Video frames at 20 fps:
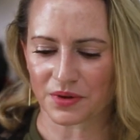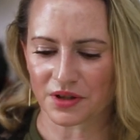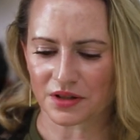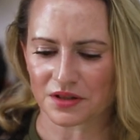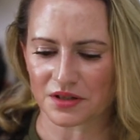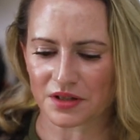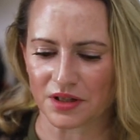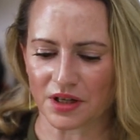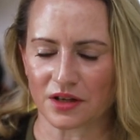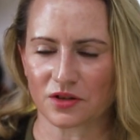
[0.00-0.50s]
but
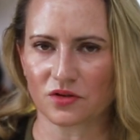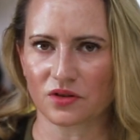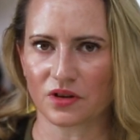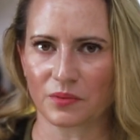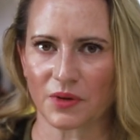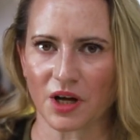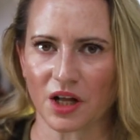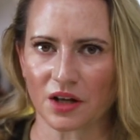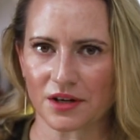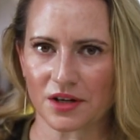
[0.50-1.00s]
instead do
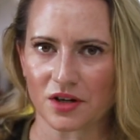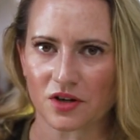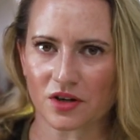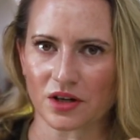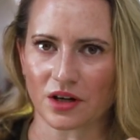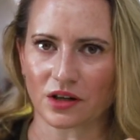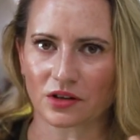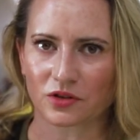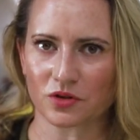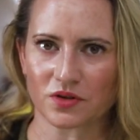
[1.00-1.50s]
them all here,
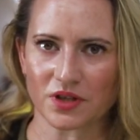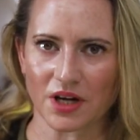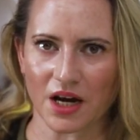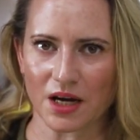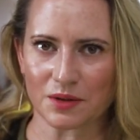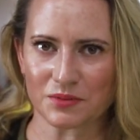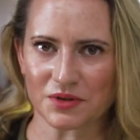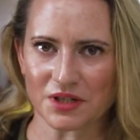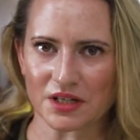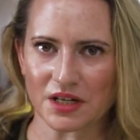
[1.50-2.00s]
and I'll do
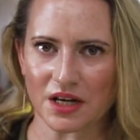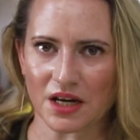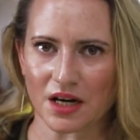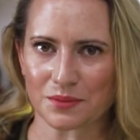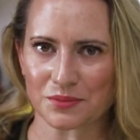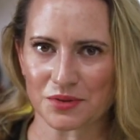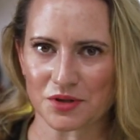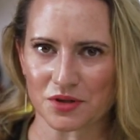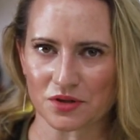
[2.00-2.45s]
timestamps